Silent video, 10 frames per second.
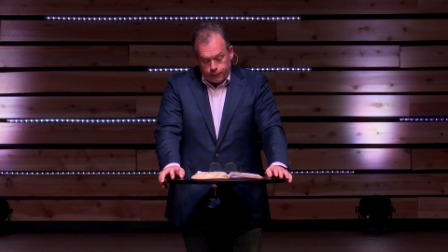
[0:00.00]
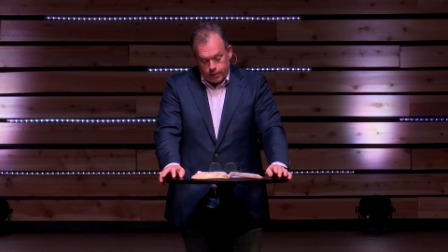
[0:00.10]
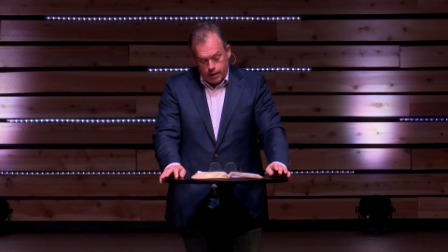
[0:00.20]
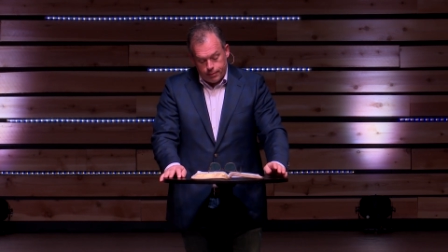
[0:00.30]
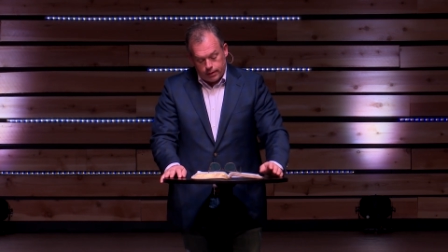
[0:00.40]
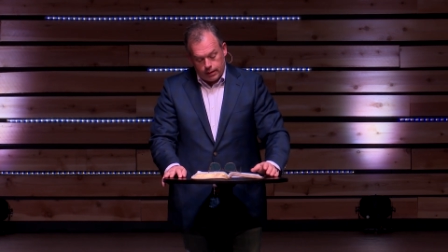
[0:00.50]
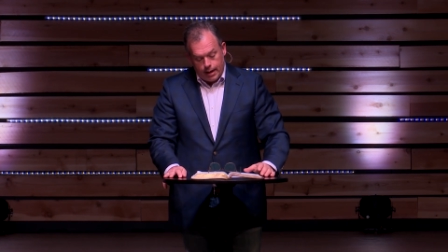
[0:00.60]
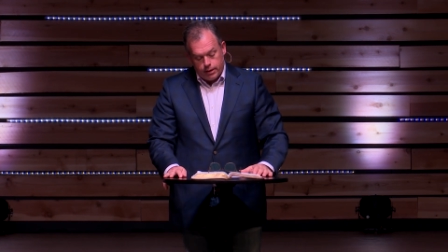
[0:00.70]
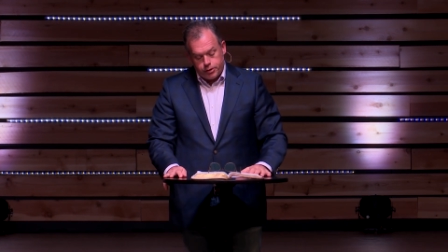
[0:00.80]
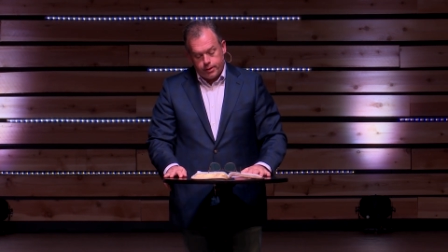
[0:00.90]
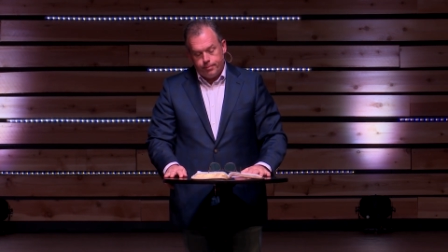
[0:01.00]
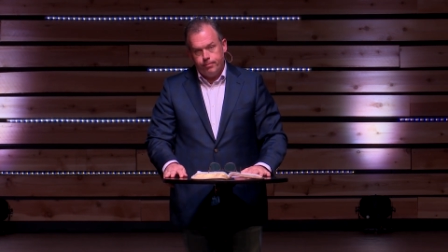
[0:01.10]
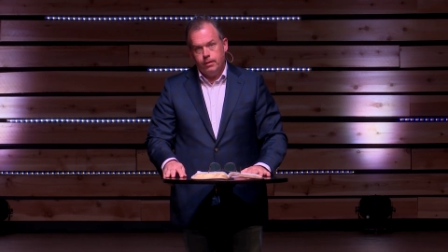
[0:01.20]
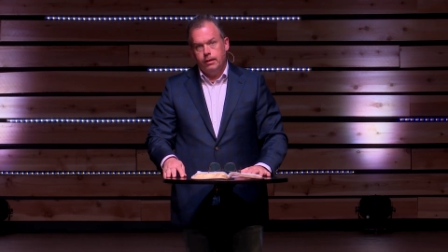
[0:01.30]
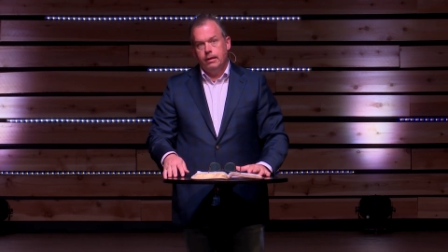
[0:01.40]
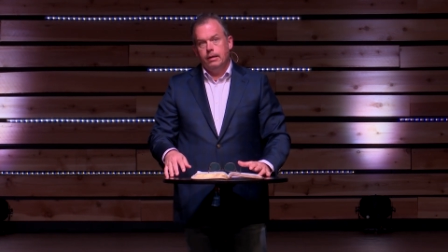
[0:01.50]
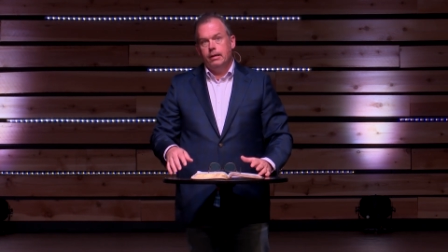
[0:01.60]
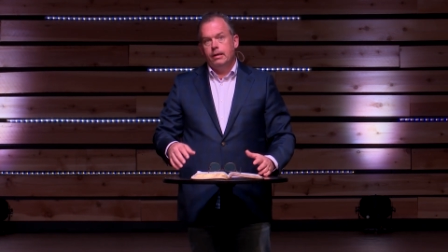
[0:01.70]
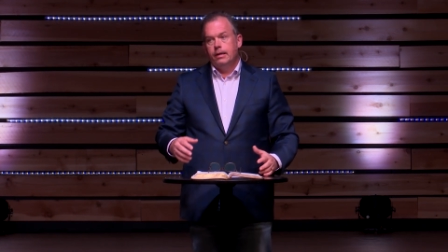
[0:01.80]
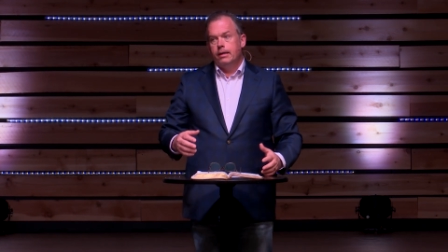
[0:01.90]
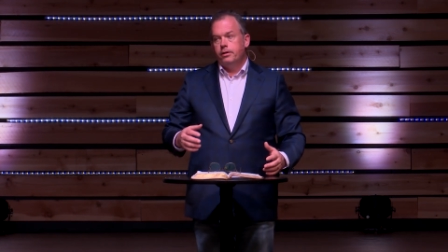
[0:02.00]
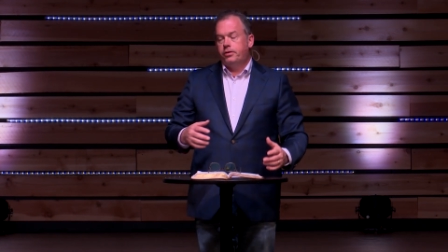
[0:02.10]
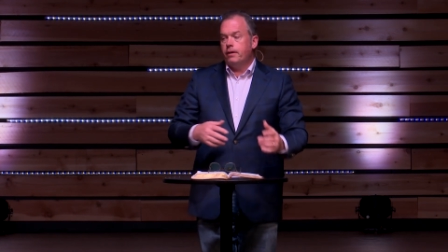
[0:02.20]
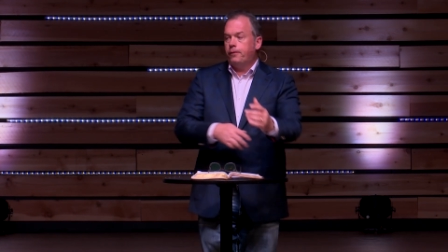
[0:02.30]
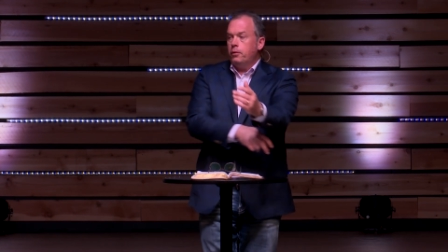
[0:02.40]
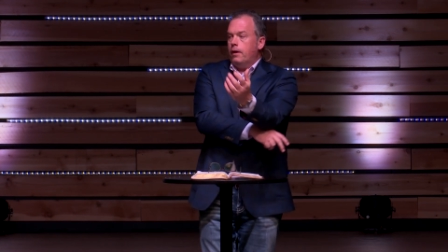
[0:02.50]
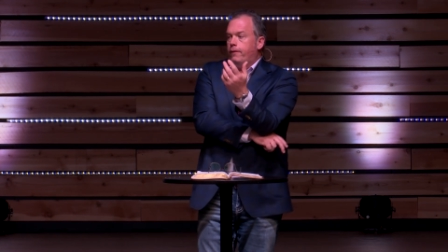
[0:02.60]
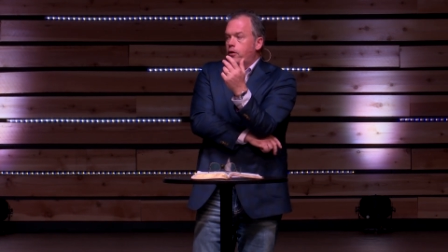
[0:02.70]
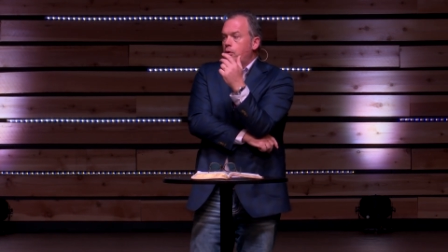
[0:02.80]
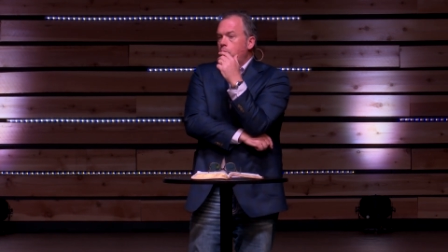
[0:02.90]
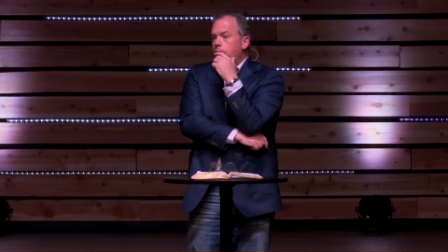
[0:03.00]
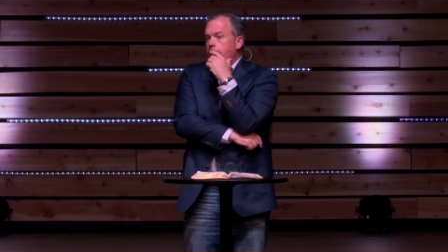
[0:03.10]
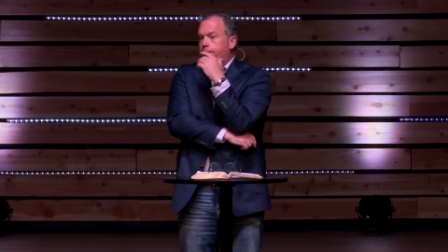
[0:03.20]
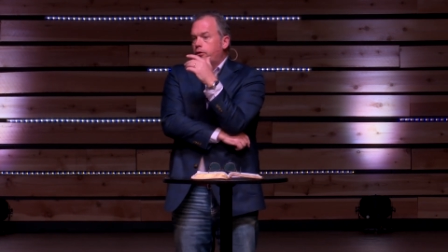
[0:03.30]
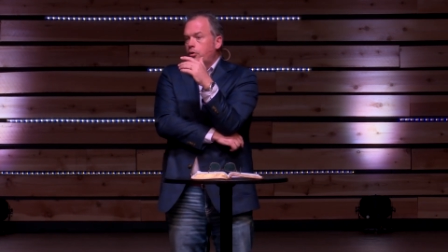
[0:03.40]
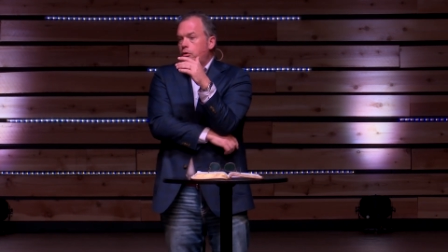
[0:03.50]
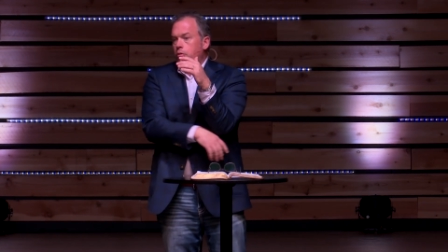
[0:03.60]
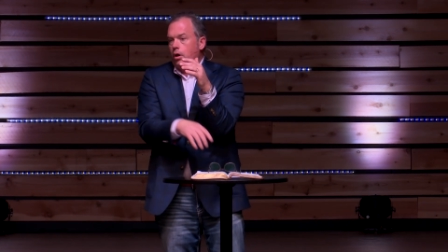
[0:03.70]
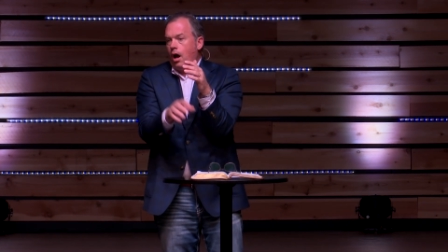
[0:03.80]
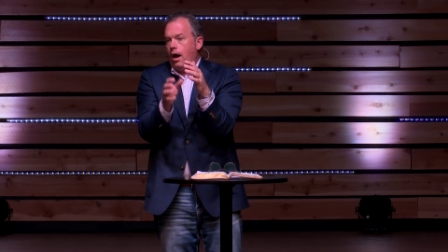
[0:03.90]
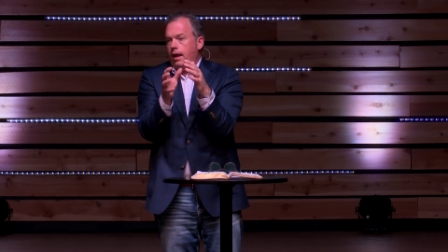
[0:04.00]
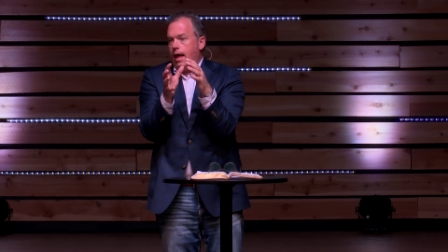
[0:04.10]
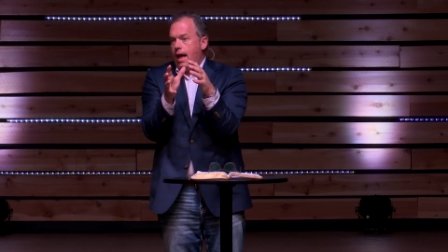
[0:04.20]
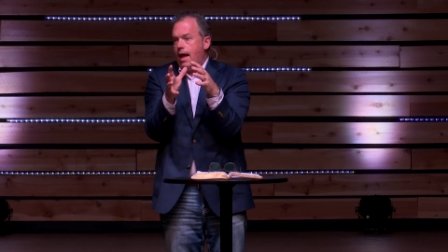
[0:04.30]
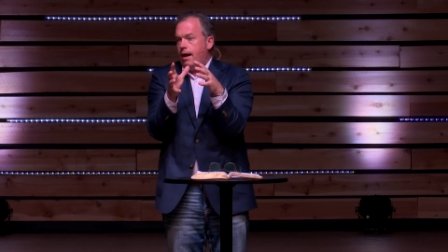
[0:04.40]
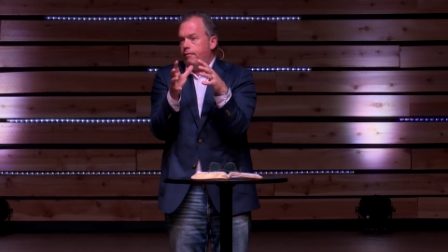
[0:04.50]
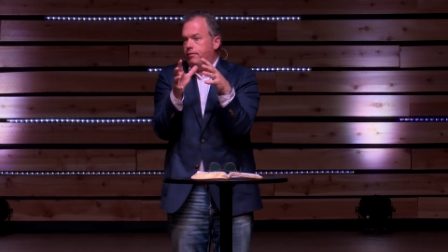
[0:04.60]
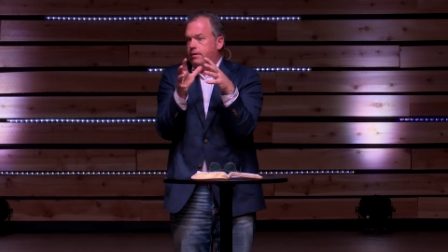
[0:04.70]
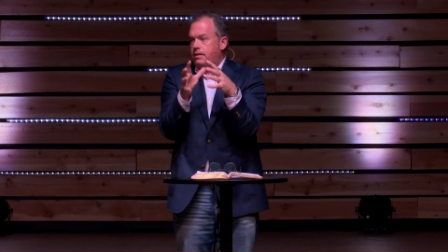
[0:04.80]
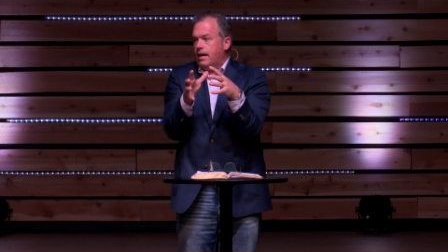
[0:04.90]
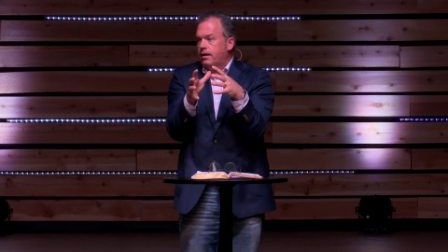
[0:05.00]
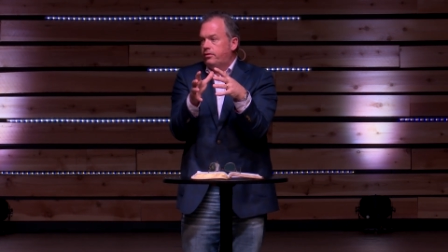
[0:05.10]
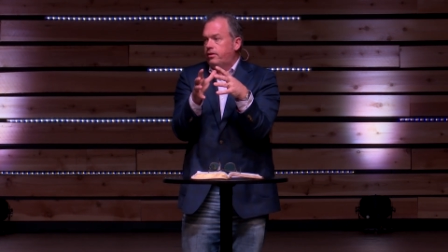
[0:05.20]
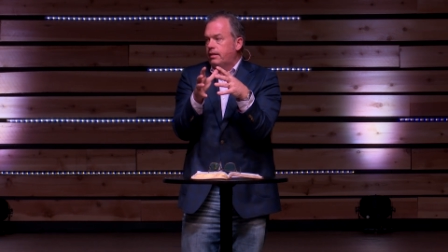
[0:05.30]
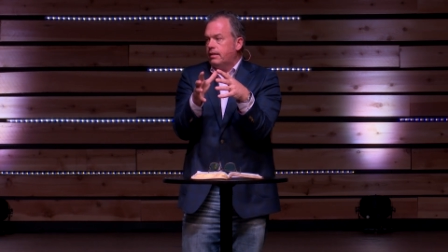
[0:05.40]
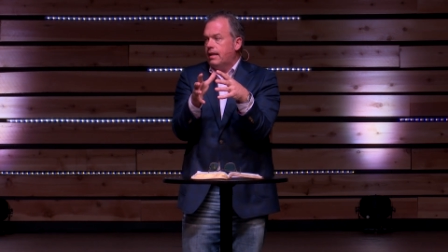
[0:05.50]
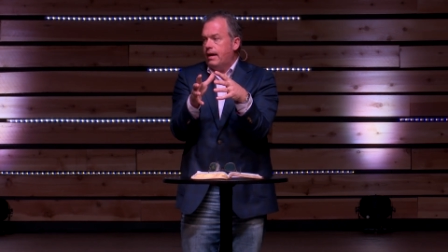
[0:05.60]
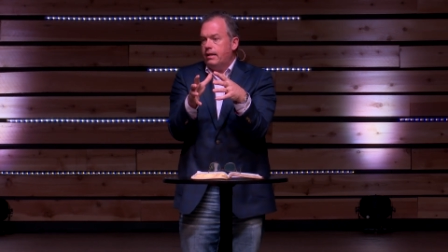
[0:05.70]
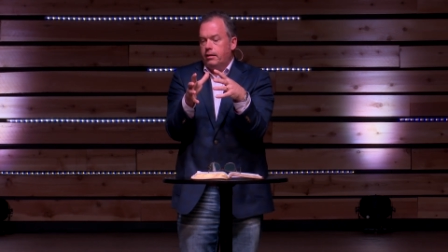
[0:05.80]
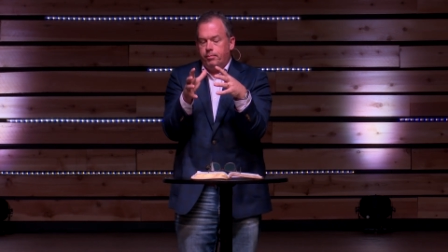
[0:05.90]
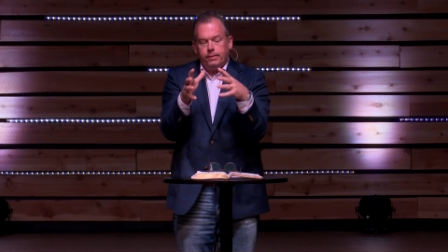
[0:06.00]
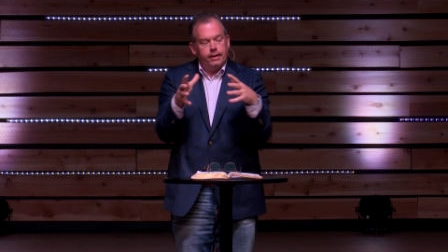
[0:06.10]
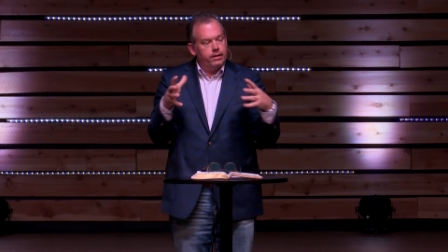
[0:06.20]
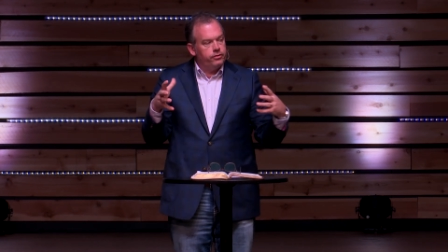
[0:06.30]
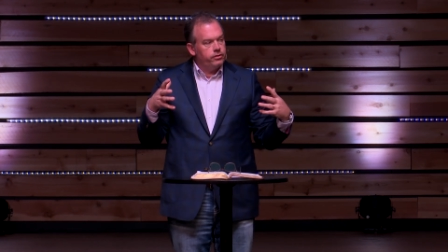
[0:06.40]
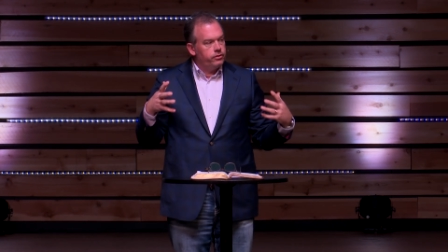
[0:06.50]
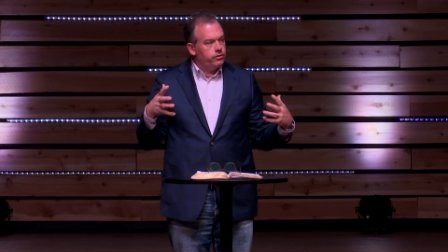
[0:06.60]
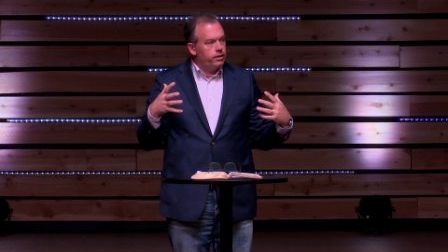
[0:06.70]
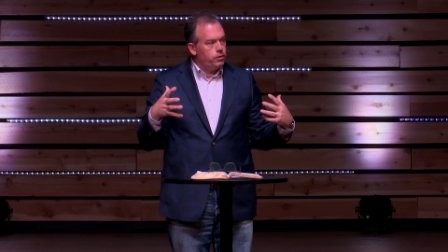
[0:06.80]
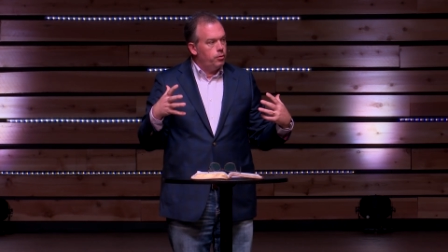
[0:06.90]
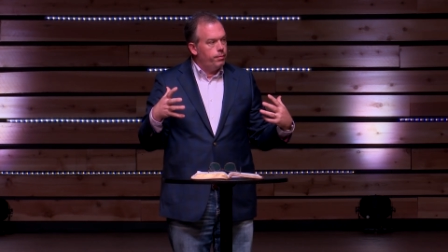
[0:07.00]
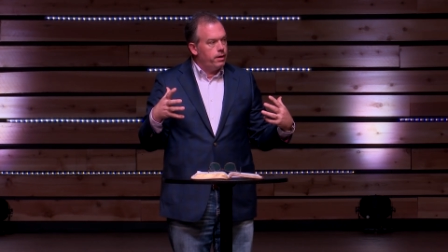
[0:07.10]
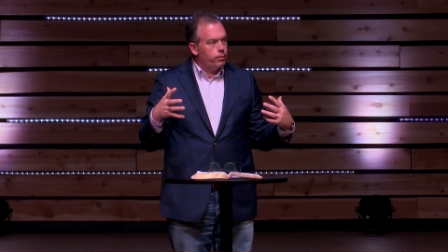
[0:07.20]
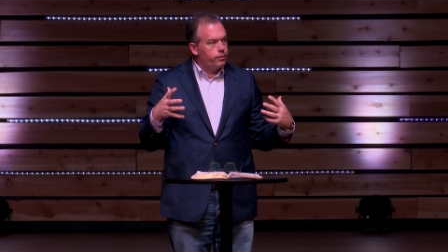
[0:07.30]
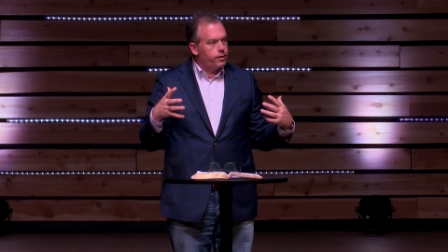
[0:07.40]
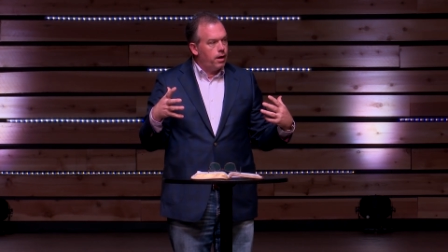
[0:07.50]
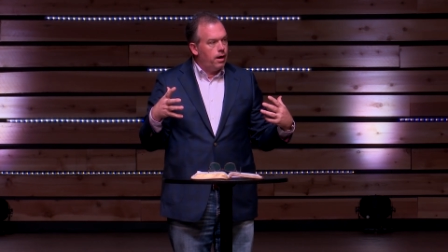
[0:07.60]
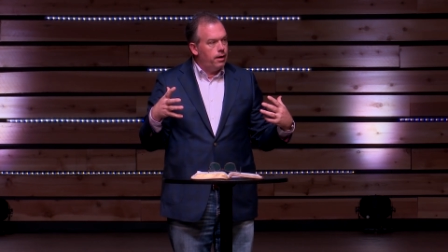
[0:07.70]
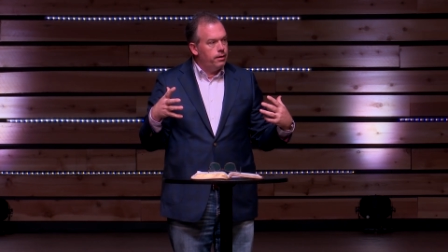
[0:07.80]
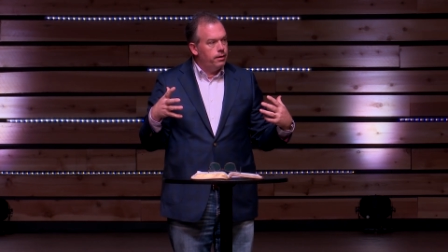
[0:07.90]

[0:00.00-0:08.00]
for him and Elijah. See, if you, if, you, if you do not have designated places that you meet with God,